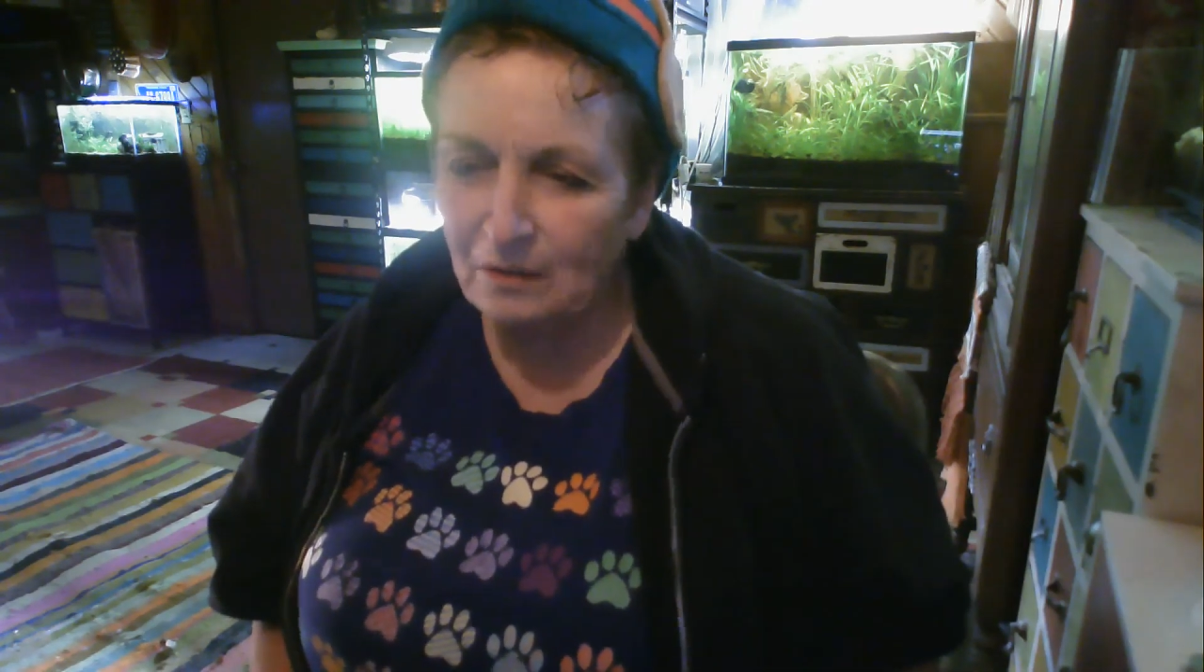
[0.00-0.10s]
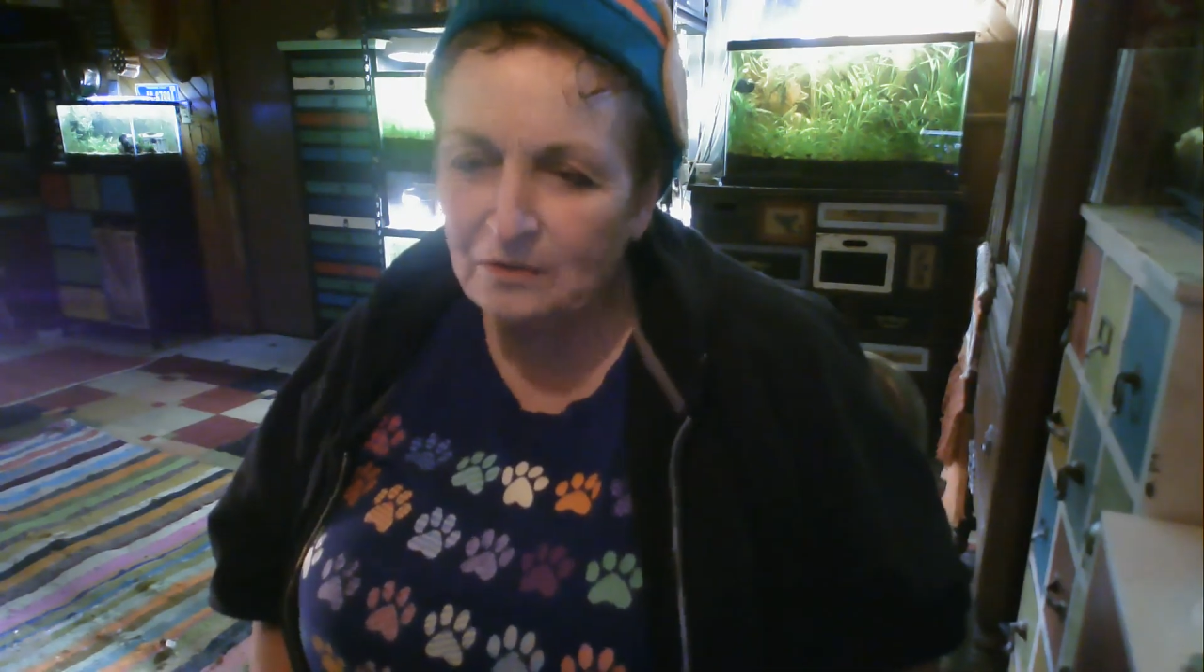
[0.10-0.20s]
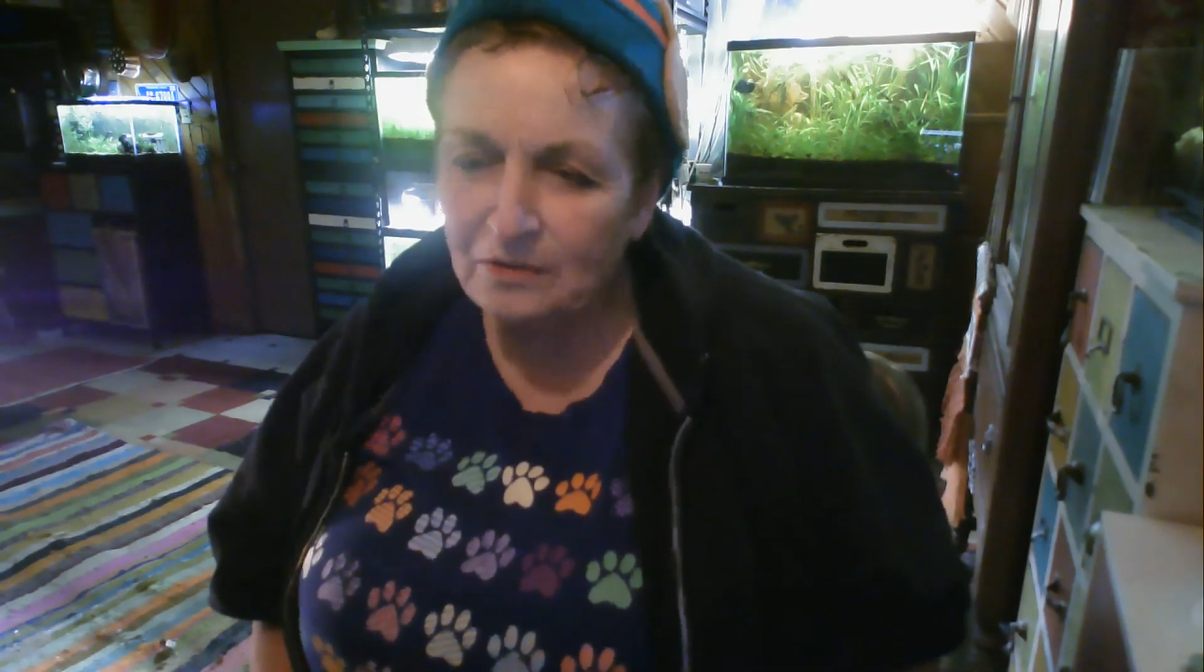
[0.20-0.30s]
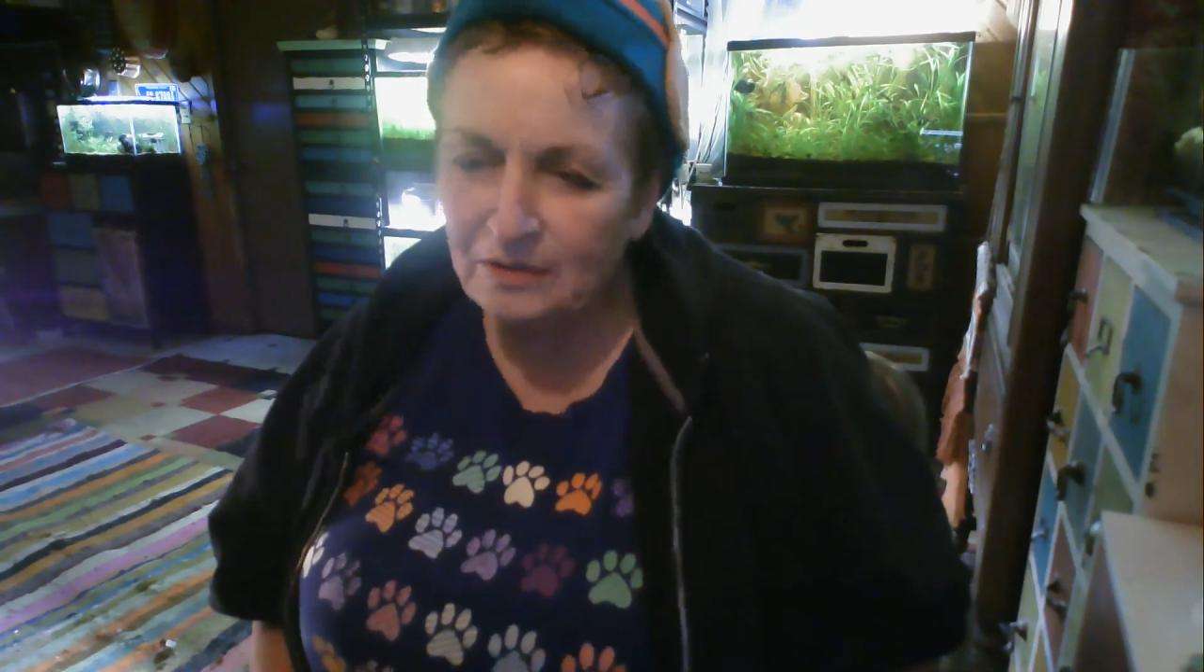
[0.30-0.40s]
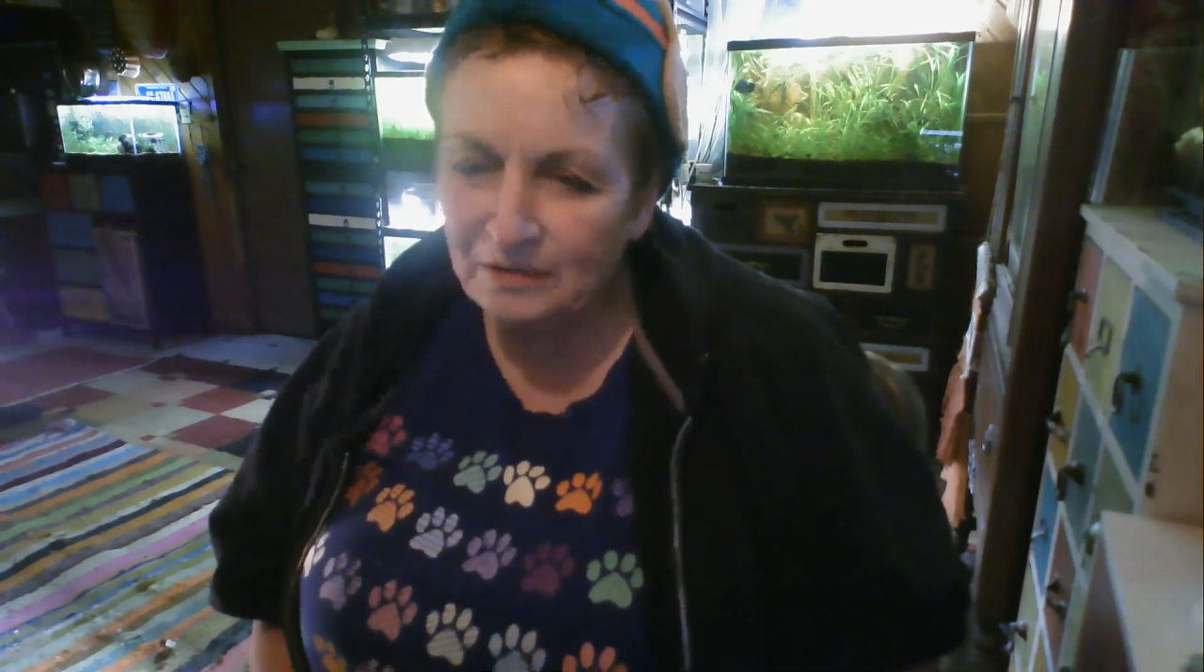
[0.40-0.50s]

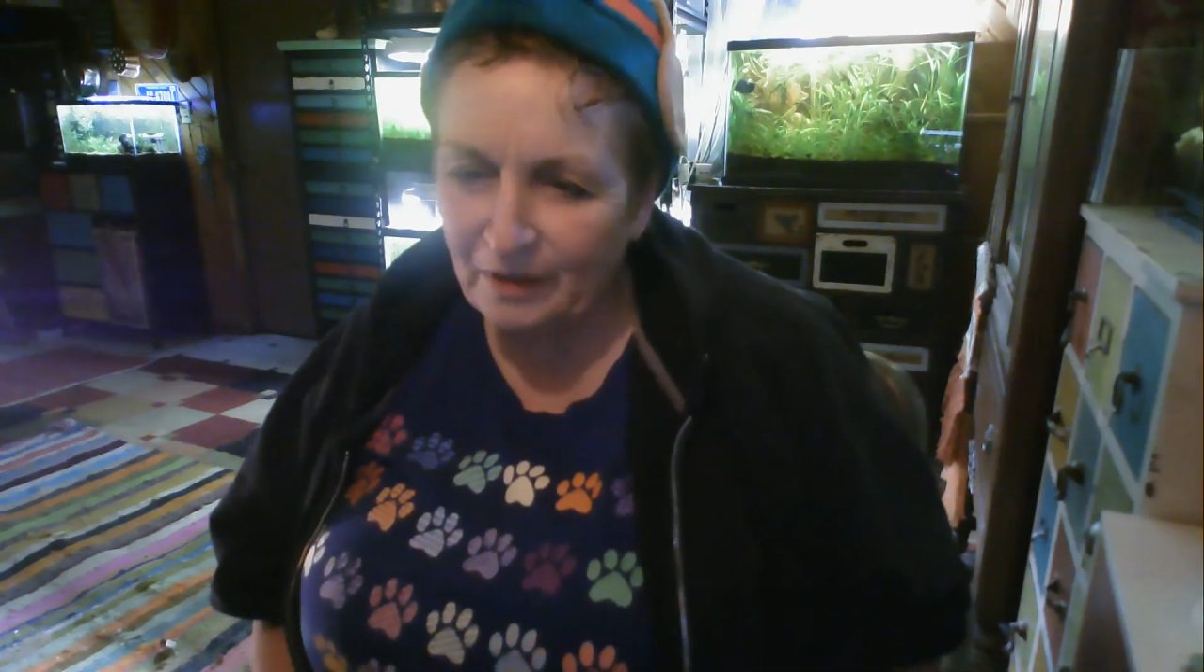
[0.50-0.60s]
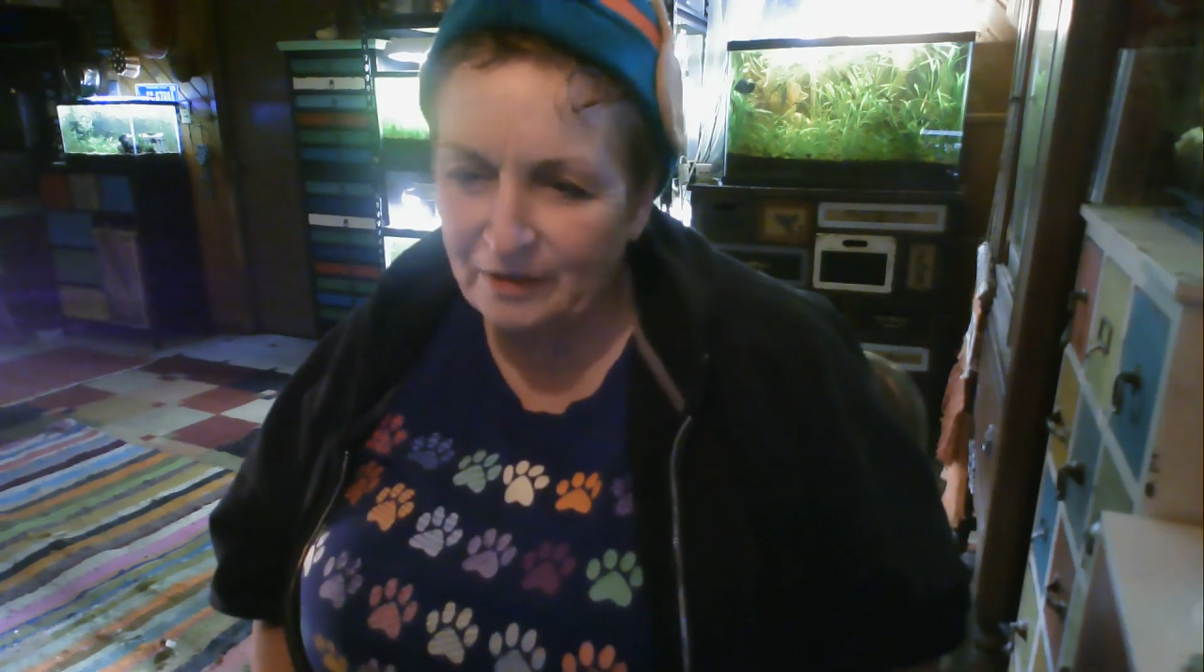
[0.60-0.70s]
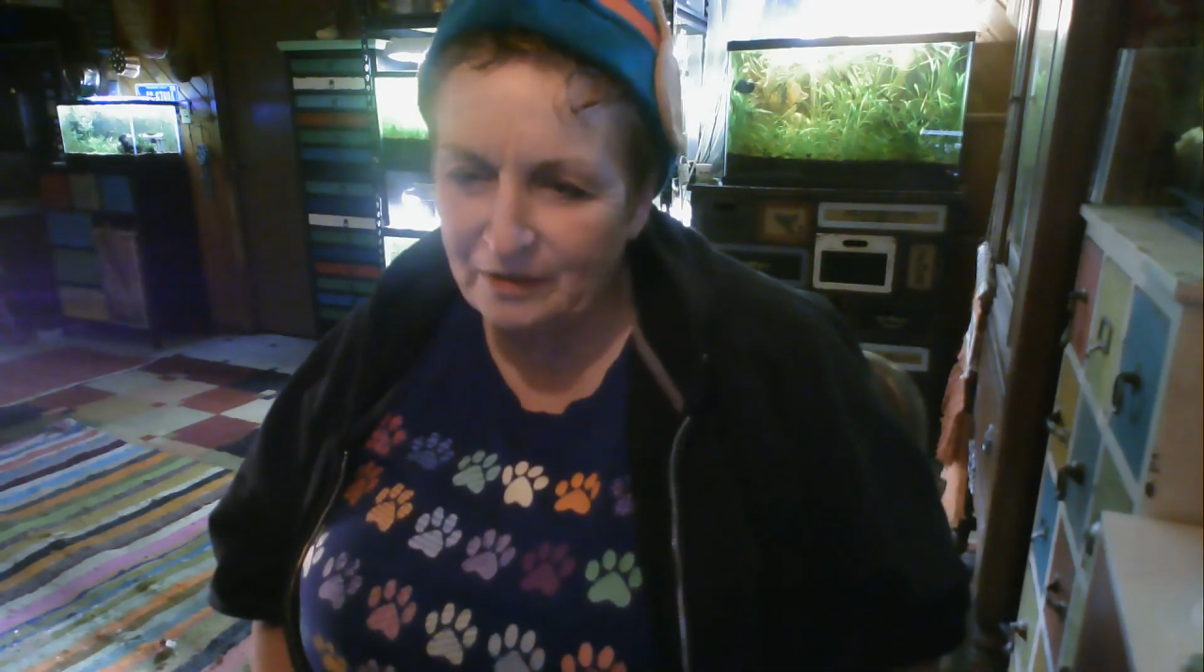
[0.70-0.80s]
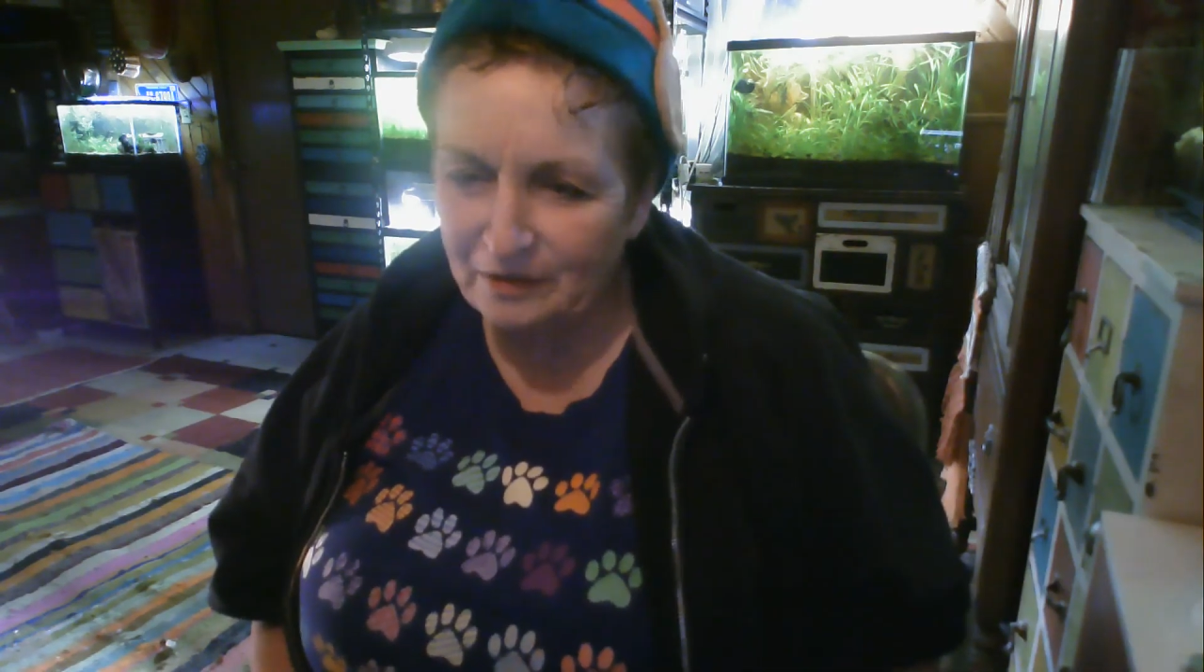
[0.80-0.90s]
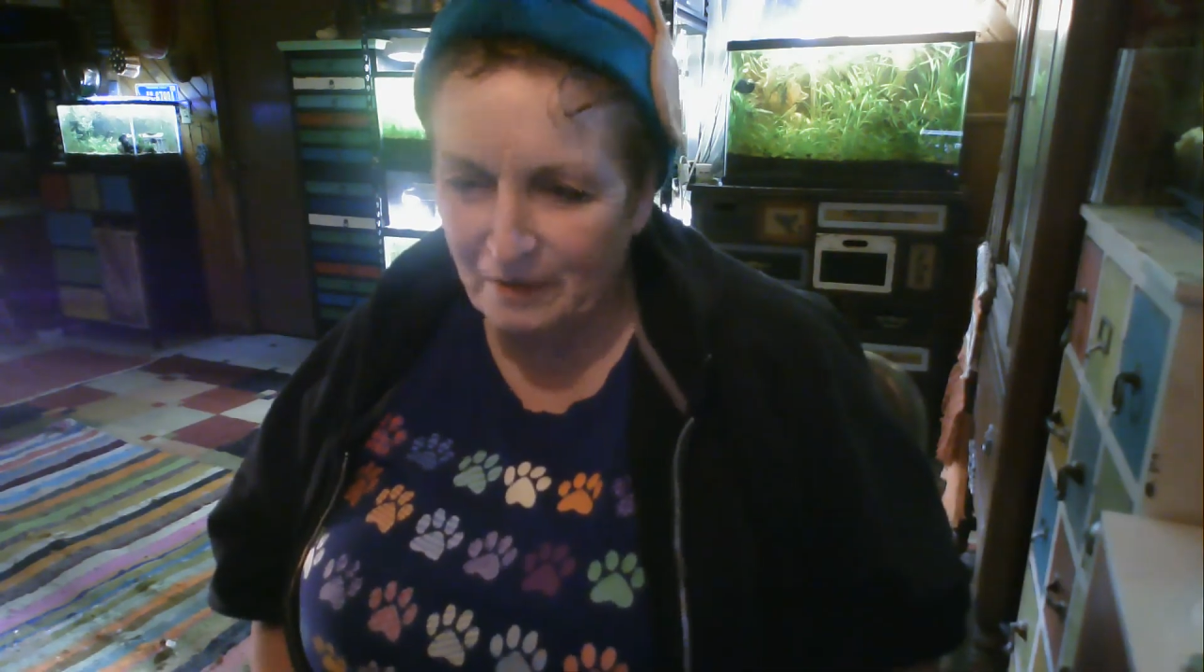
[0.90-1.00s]
oldest
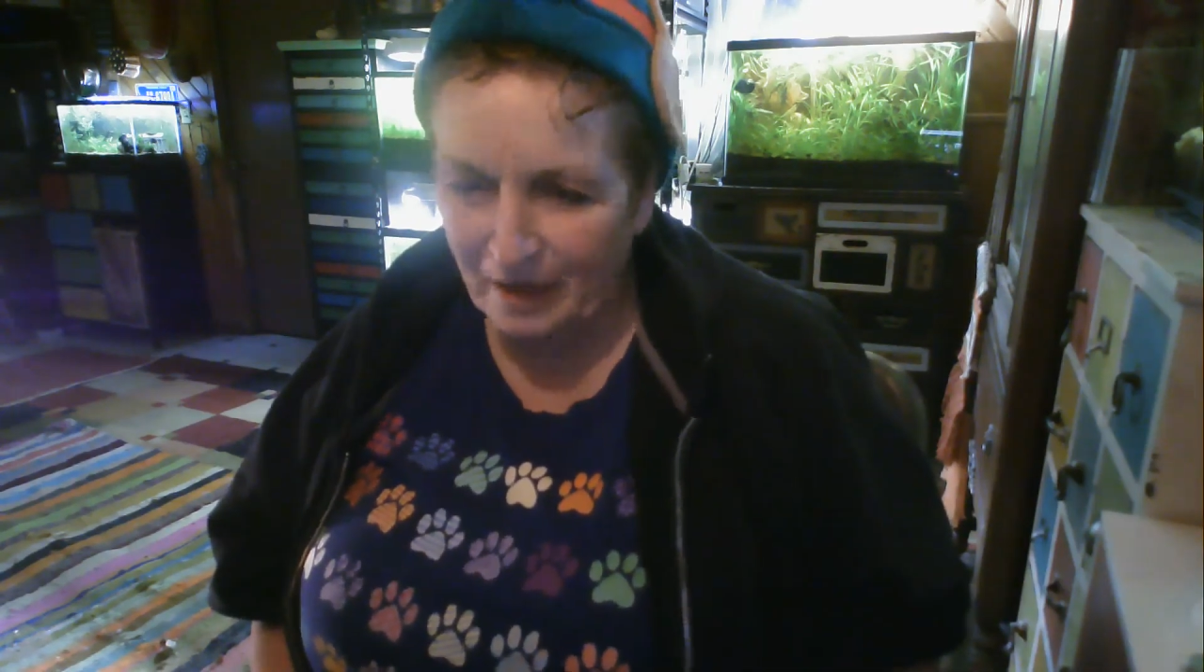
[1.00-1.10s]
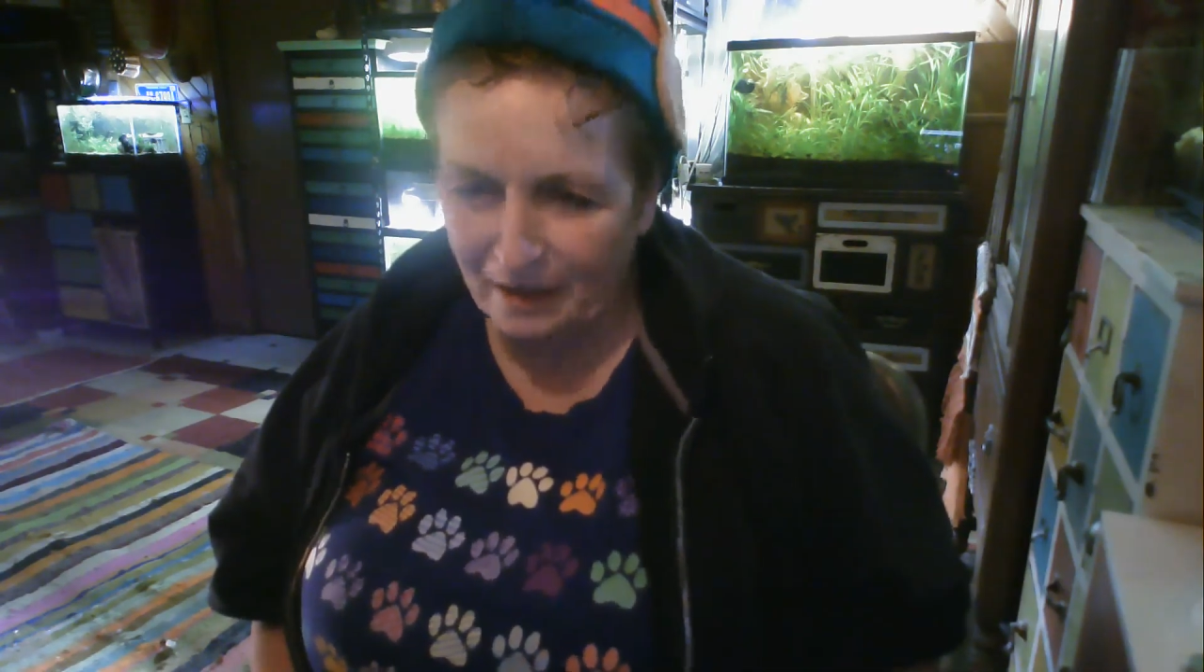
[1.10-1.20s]
one, you know,